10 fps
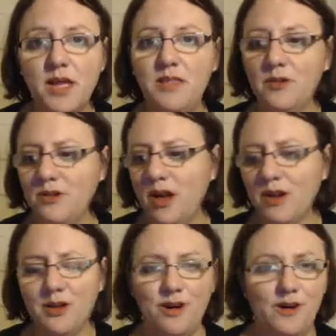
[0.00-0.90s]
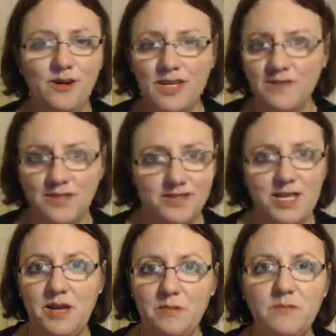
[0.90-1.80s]
and they're not going to all give the
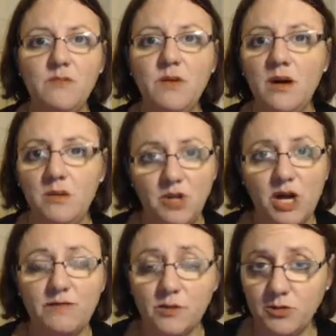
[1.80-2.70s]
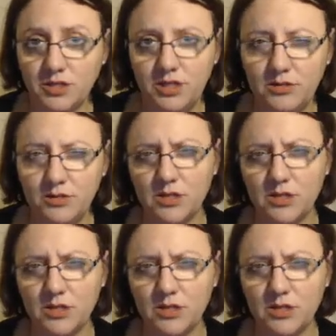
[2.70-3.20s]
same nonverbal cues.